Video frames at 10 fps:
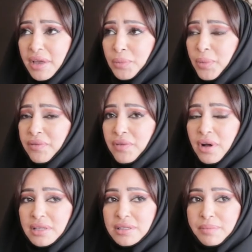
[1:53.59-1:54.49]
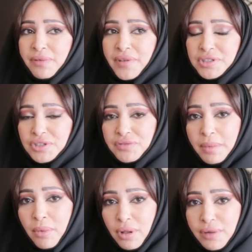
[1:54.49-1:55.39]
and we've got professors
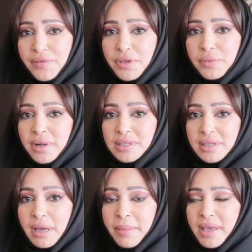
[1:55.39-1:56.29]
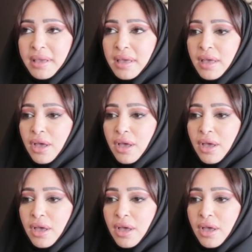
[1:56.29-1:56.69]
from all over the world coming